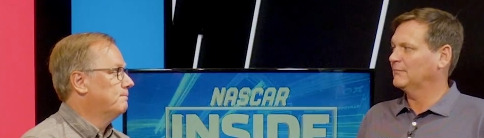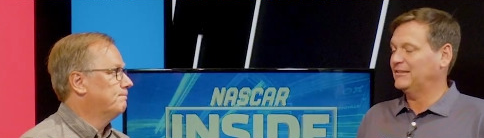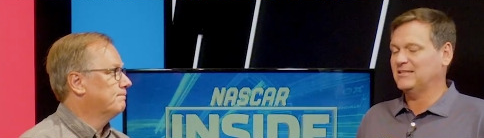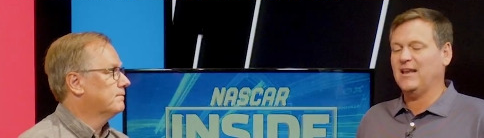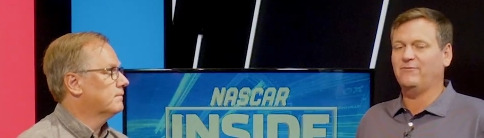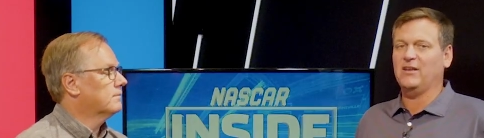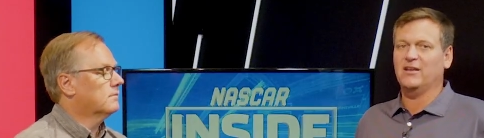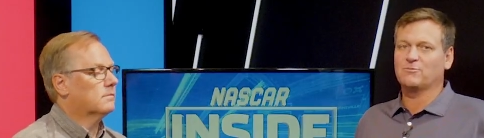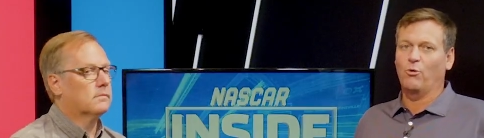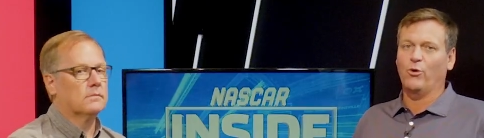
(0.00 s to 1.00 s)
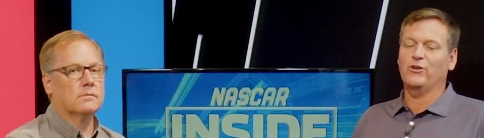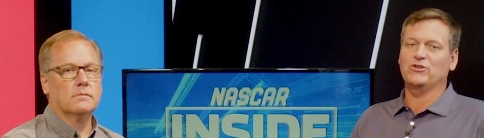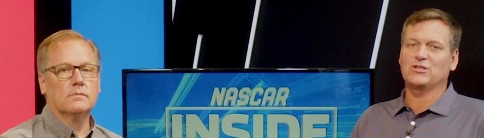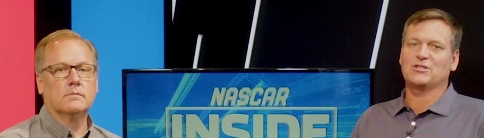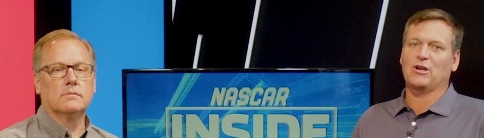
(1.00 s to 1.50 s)
Speaker 1: Safety, it's more
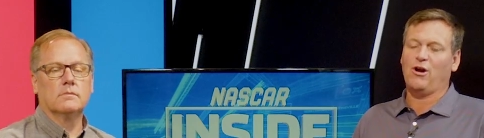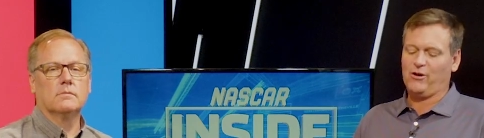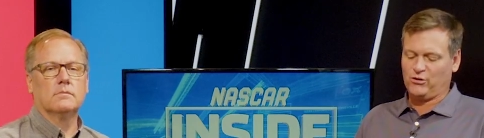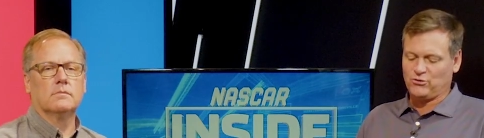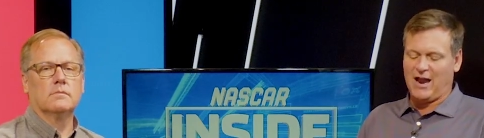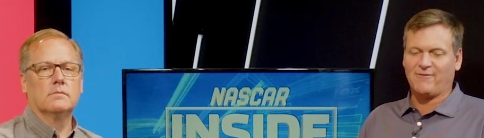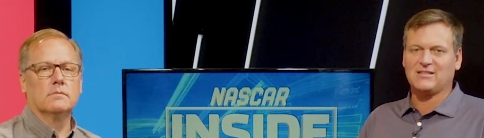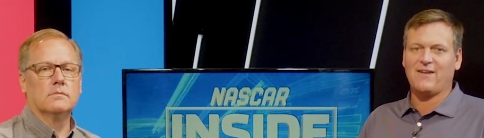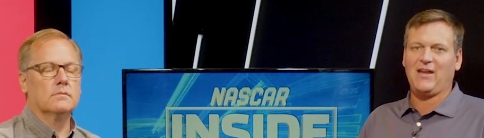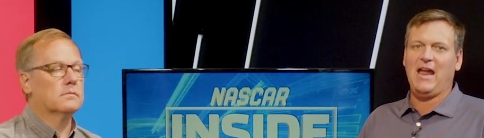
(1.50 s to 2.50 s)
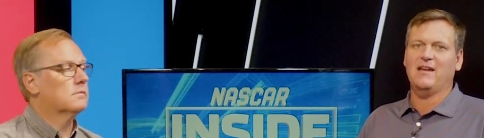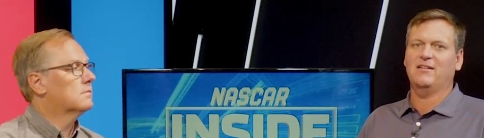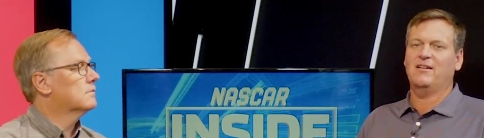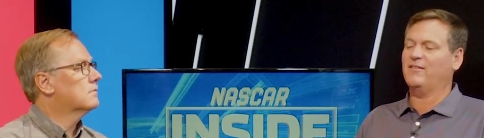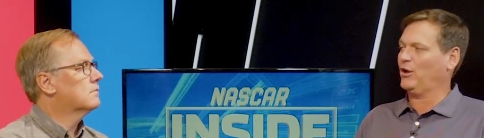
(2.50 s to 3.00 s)
than just the car. The drivers have a
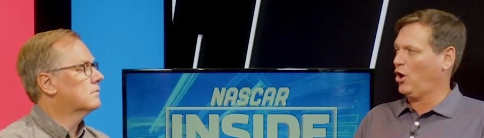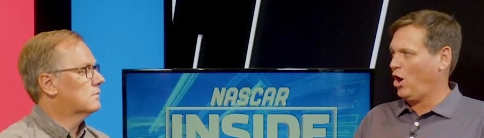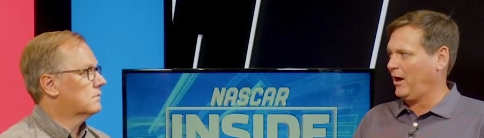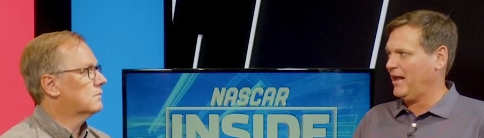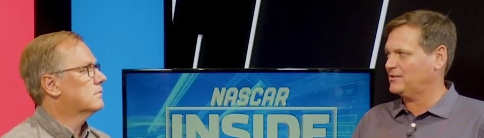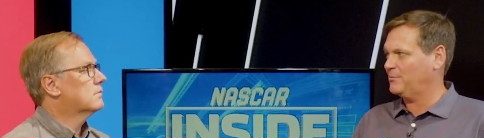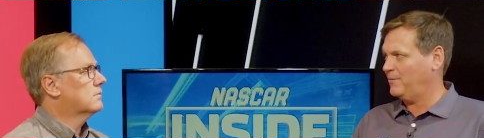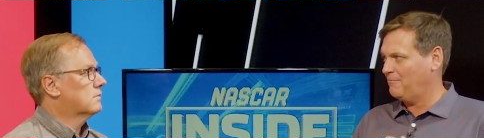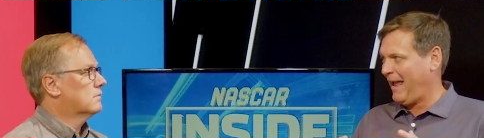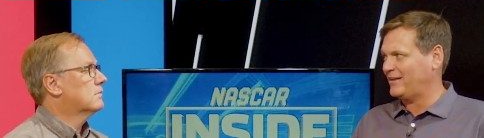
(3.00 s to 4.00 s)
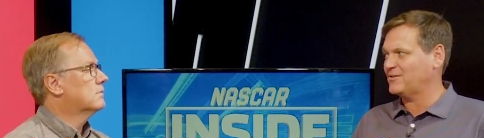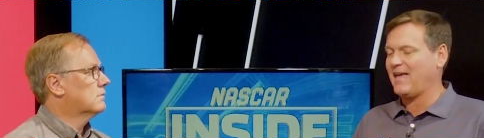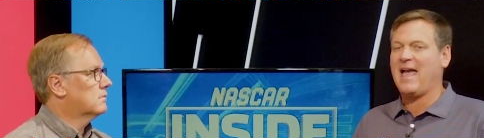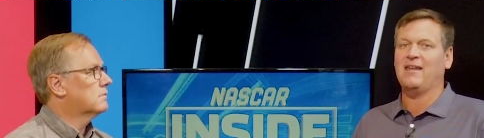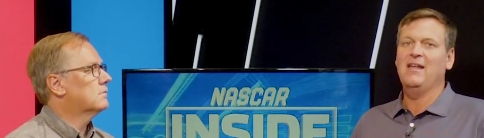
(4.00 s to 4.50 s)
hand in it. The car has to match
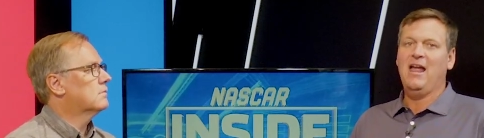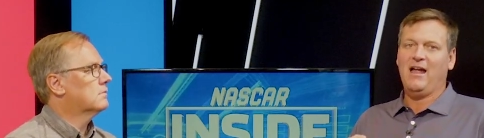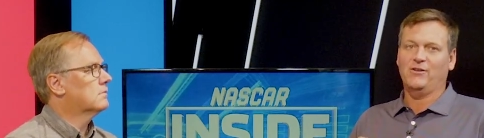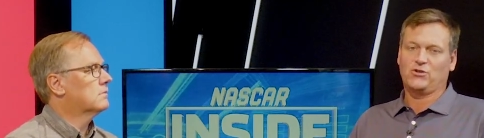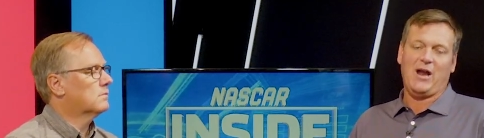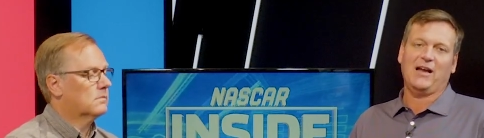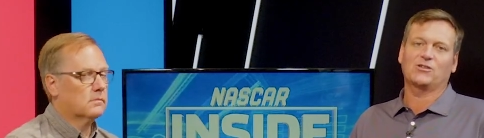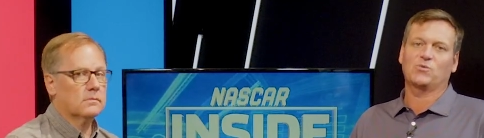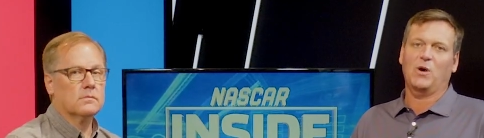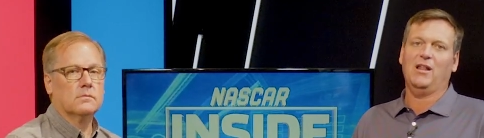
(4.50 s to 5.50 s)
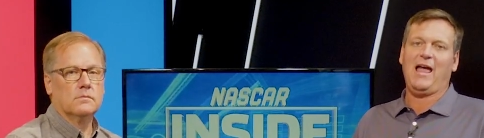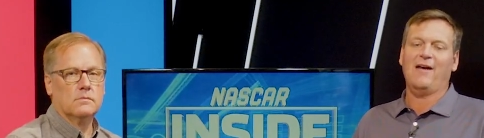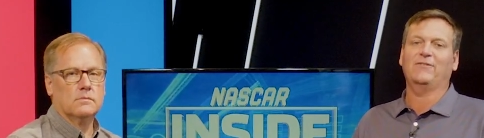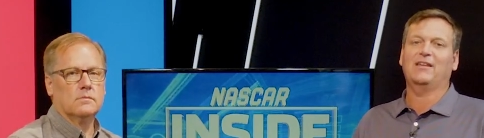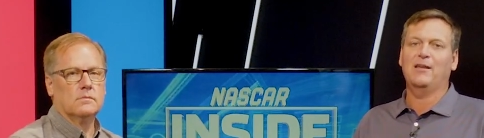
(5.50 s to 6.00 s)
that, and the tracks as well
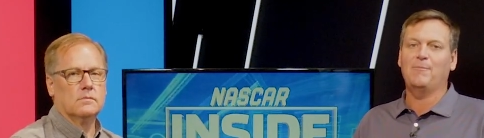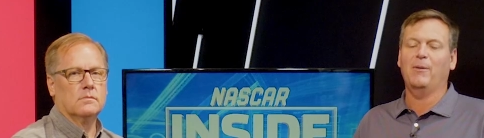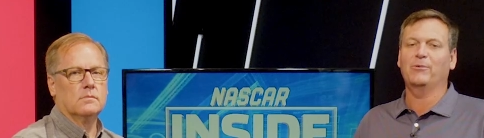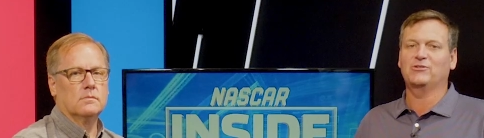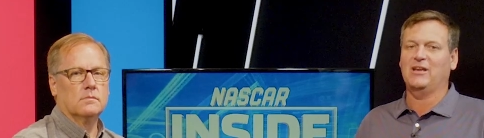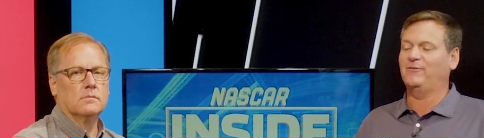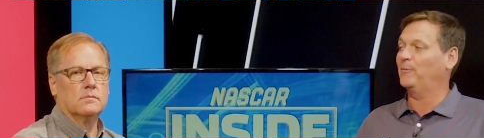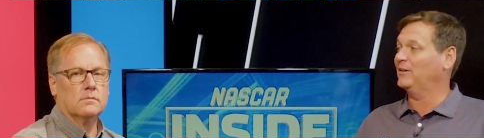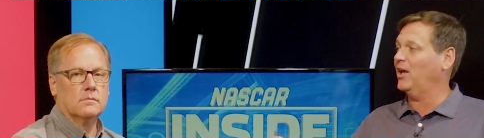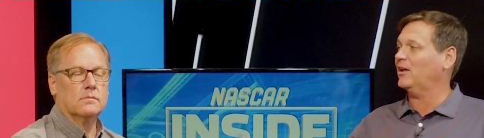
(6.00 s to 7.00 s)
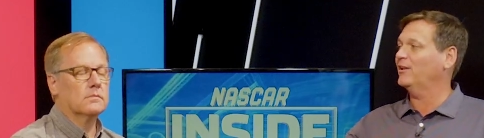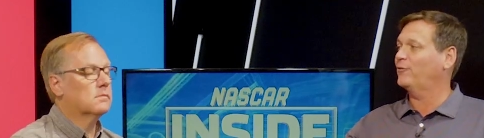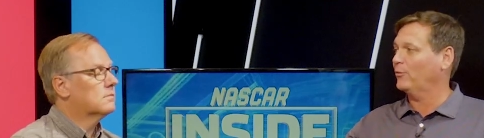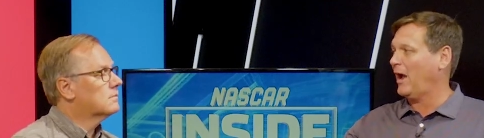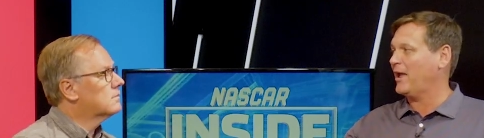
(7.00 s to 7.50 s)
have to keep up with safety. But luckily
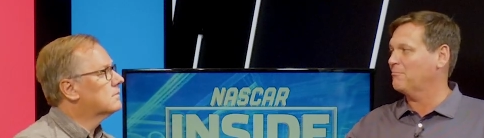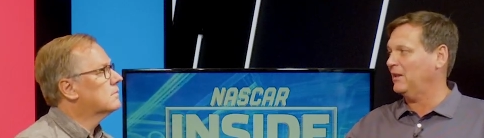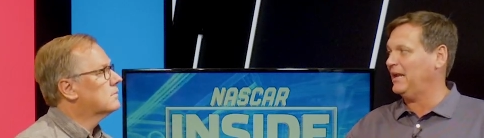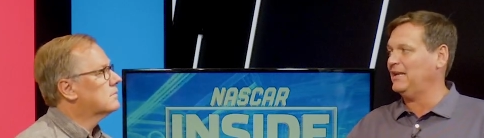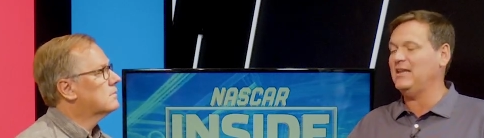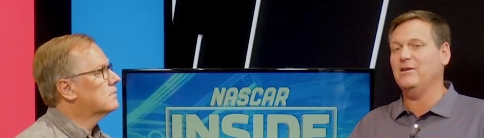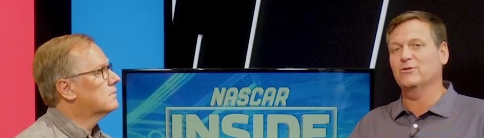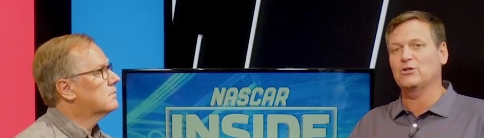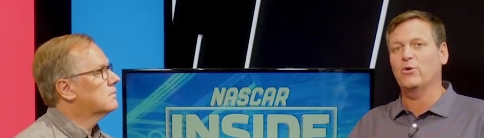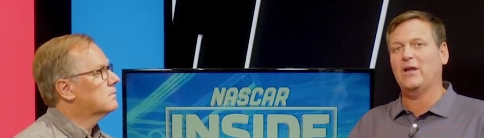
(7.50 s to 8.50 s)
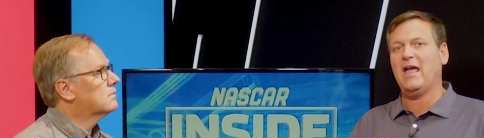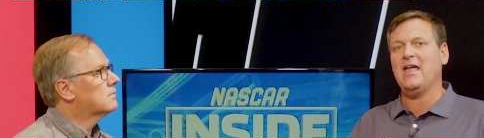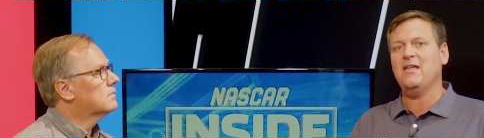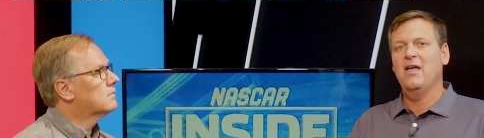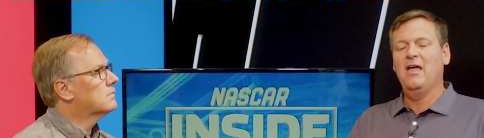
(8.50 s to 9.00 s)
for Ryan Blaney, he was
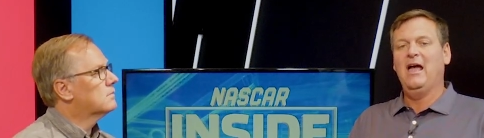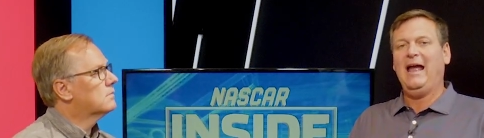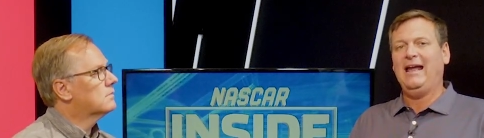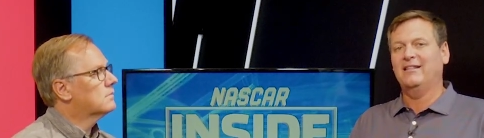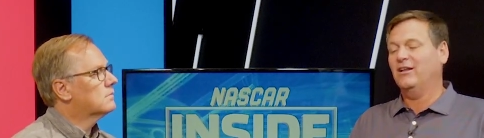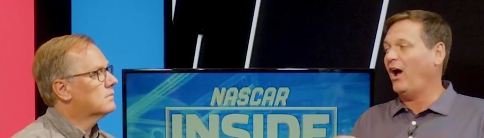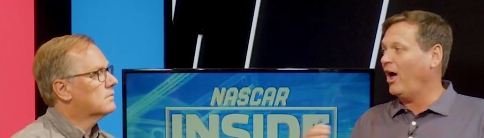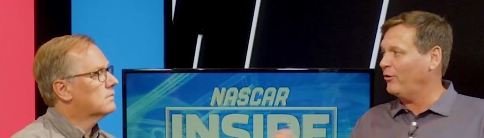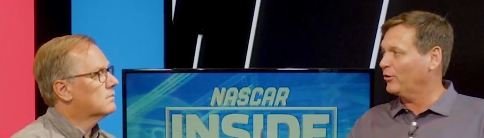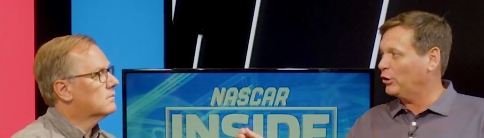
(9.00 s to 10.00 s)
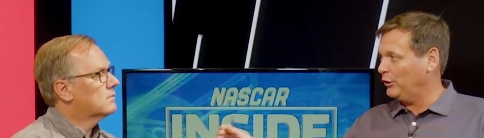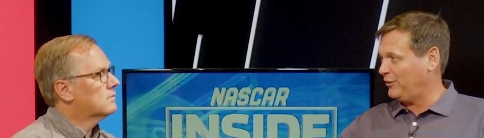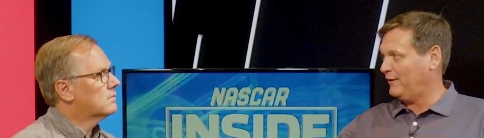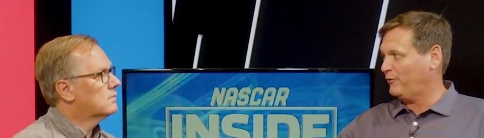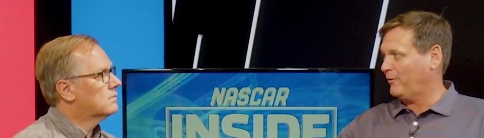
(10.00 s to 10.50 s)
okay. And the other good
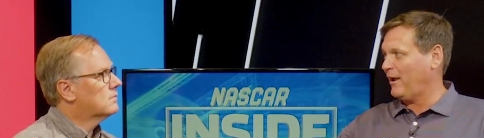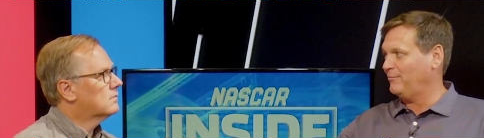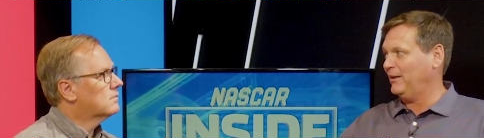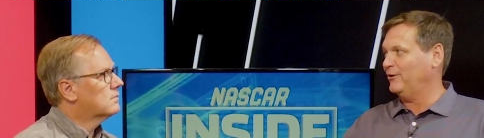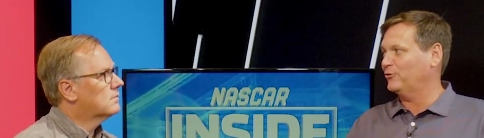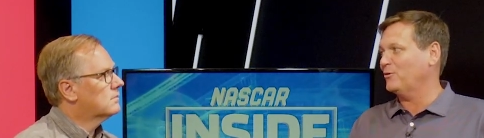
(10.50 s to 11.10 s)
thing for Ryan Blaney is